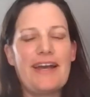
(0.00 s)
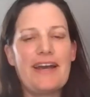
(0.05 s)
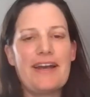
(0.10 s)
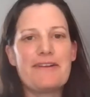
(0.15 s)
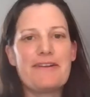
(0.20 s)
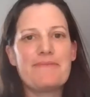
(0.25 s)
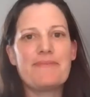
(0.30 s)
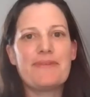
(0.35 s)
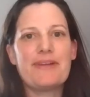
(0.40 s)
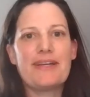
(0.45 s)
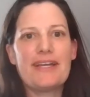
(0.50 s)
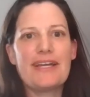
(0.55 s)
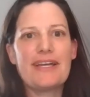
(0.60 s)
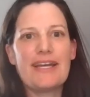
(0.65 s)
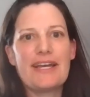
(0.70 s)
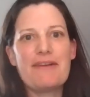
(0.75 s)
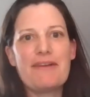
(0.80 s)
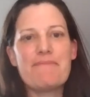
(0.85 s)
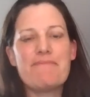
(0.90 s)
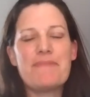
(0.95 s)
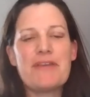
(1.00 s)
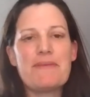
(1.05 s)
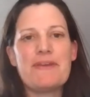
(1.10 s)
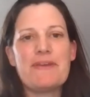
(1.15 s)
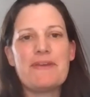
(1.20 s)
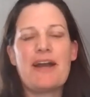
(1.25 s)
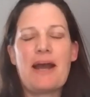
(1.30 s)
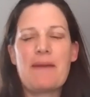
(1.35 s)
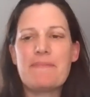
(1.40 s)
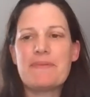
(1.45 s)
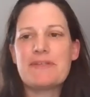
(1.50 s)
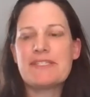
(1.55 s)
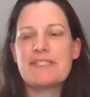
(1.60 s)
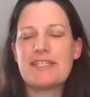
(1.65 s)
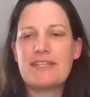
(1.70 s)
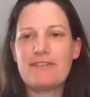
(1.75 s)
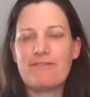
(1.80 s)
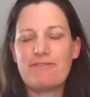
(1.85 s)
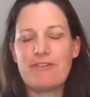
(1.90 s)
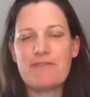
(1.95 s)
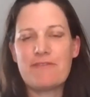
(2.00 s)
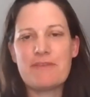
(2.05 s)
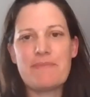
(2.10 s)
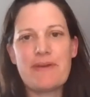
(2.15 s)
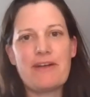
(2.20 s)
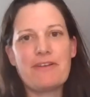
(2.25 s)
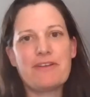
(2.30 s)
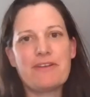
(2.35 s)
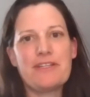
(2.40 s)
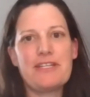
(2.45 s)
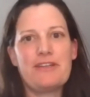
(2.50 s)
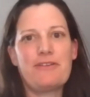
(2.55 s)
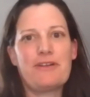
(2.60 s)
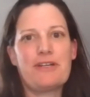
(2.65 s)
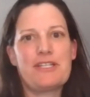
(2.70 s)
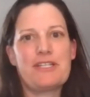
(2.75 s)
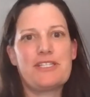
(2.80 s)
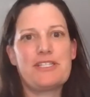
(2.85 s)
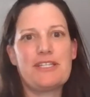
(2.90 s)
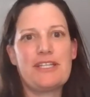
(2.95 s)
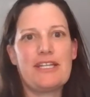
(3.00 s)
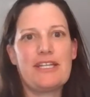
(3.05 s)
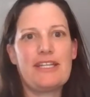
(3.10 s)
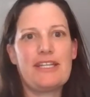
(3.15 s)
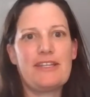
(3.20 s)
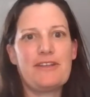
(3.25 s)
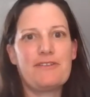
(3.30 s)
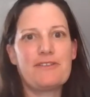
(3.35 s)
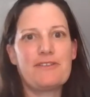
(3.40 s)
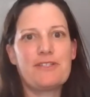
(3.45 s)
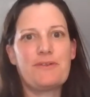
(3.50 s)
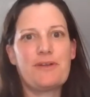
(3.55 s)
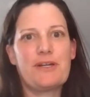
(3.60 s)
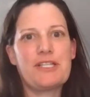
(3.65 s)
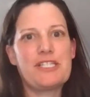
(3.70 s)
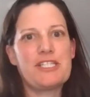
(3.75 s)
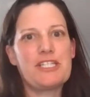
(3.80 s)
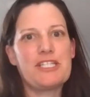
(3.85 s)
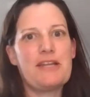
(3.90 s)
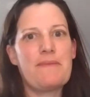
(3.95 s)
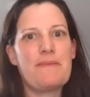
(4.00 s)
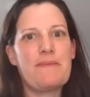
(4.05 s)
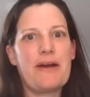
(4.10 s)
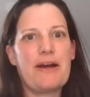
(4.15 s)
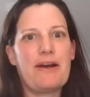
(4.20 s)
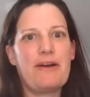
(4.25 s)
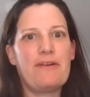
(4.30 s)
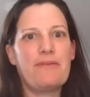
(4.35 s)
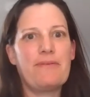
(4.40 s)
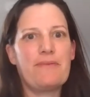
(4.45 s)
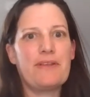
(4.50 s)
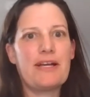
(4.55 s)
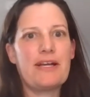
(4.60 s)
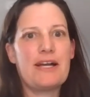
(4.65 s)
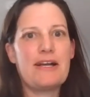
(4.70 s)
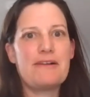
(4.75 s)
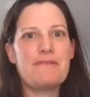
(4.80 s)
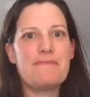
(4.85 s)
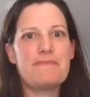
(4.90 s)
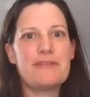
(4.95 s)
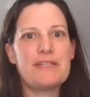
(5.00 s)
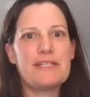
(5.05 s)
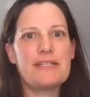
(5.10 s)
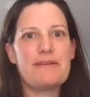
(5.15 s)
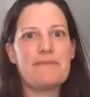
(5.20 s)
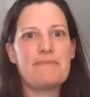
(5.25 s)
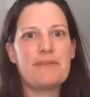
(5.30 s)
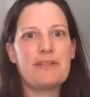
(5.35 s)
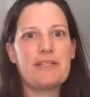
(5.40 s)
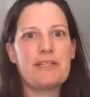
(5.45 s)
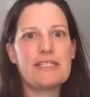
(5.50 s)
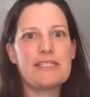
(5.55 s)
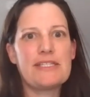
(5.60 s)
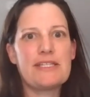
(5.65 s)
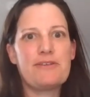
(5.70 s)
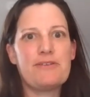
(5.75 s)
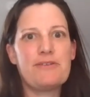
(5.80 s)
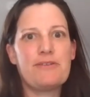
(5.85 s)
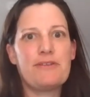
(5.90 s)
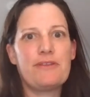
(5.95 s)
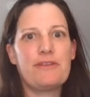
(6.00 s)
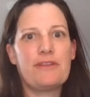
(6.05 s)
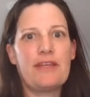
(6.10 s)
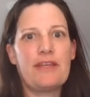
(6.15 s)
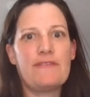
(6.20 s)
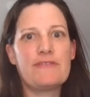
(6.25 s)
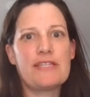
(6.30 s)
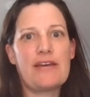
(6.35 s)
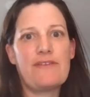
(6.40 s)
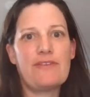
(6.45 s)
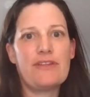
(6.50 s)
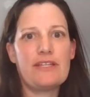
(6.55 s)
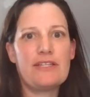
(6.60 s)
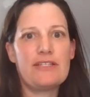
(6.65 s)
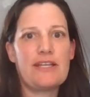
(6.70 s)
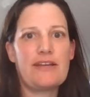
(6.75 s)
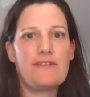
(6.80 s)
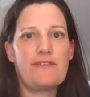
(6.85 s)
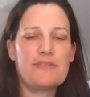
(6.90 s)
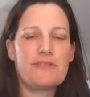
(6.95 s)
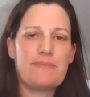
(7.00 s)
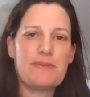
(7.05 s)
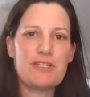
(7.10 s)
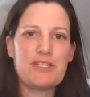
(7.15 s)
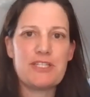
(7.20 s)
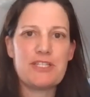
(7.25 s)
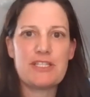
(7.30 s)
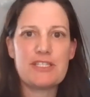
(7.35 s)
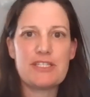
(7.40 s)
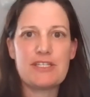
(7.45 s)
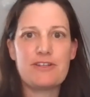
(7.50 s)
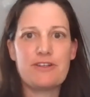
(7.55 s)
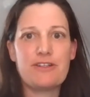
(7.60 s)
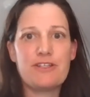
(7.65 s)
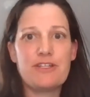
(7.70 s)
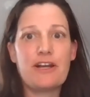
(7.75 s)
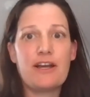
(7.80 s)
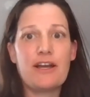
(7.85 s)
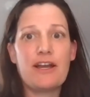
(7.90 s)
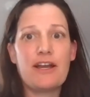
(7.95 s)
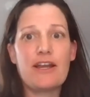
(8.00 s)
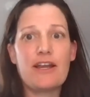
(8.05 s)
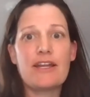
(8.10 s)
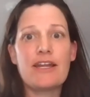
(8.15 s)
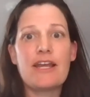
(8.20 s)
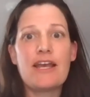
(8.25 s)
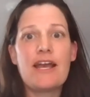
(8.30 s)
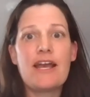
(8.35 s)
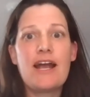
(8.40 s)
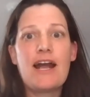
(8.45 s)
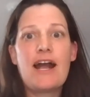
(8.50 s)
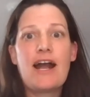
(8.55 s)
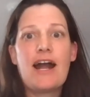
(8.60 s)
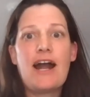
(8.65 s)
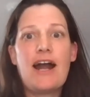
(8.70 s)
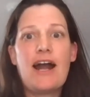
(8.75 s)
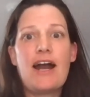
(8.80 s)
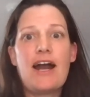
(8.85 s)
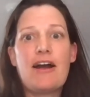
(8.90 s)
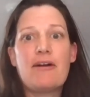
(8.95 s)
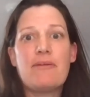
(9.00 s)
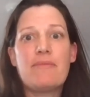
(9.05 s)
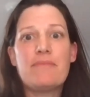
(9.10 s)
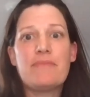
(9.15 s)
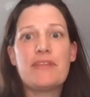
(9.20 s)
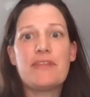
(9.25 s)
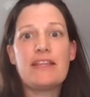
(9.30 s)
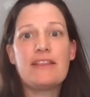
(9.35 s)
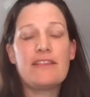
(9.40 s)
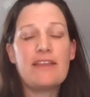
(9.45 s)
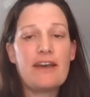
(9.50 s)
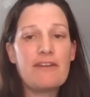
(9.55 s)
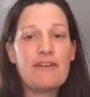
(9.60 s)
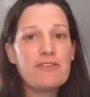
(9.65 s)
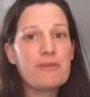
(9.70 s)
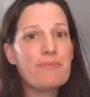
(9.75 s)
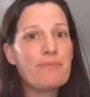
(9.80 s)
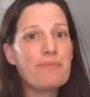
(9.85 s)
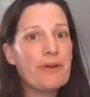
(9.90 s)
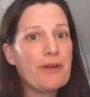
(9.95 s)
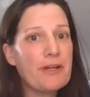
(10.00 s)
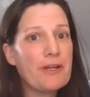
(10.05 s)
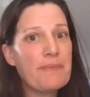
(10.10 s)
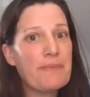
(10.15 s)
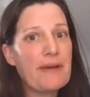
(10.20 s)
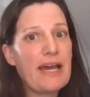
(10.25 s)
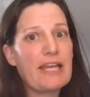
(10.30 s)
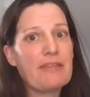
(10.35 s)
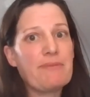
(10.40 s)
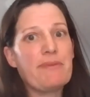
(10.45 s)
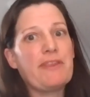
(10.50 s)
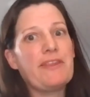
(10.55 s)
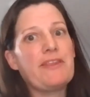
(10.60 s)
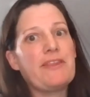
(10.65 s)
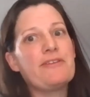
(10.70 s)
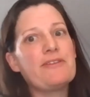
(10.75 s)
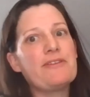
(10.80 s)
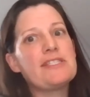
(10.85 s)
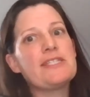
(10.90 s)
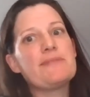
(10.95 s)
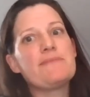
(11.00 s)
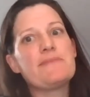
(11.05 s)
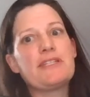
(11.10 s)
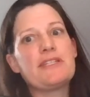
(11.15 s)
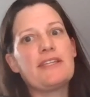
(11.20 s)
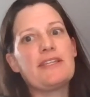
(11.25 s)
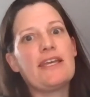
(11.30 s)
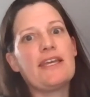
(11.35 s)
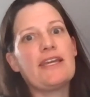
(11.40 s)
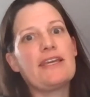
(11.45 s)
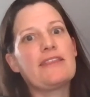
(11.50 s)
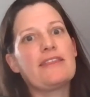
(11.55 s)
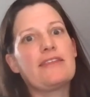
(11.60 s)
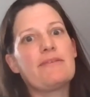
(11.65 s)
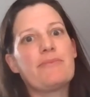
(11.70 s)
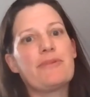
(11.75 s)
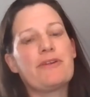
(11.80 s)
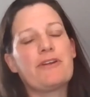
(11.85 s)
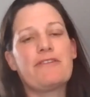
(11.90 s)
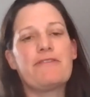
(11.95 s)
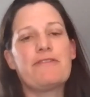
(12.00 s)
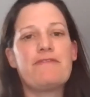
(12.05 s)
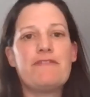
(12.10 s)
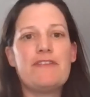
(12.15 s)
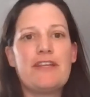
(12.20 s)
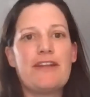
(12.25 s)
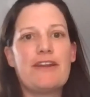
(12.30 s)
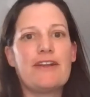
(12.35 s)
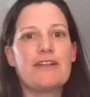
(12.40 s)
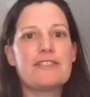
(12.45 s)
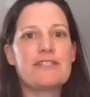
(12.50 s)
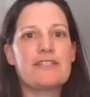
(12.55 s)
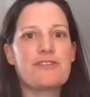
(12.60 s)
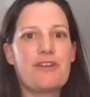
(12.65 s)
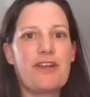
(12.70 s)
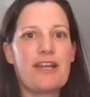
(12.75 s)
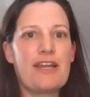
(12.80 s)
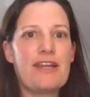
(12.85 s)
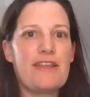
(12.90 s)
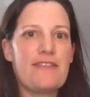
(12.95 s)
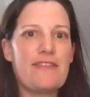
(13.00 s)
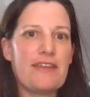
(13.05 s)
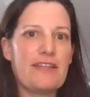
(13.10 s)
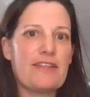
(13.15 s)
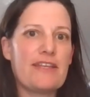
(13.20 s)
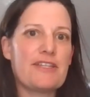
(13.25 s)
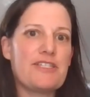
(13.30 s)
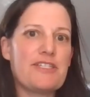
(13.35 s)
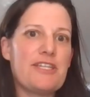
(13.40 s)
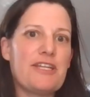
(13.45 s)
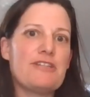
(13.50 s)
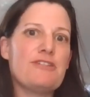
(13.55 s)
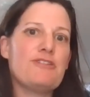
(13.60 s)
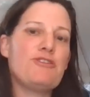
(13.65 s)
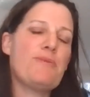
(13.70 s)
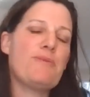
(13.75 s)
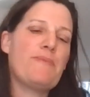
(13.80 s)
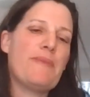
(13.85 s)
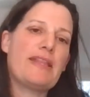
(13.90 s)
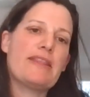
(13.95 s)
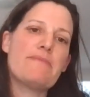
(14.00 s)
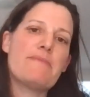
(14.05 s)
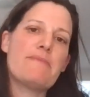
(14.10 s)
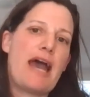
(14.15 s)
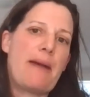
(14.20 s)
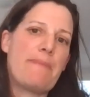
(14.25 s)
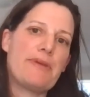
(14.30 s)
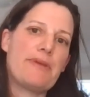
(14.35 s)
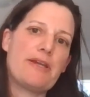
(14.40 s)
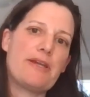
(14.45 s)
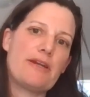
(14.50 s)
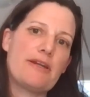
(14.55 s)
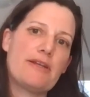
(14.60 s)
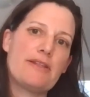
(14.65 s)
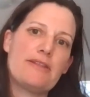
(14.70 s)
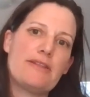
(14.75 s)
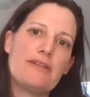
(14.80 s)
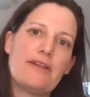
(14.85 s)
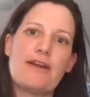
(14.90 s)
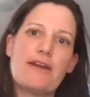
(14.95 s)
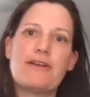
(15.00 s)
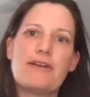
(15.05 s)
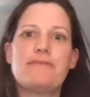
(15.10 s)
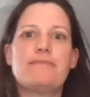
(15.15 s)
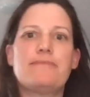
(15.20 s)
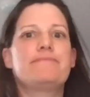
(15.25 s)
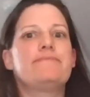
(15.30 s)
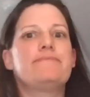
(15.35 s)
um, maybe opposite from the balcony question, there's a question about um, Melissa who loves having the doves, pigeons in her yard. Um, they love the bird bath, but they don't seem to like the bird feeders. Is there anything that she can do to make them happier in the yard?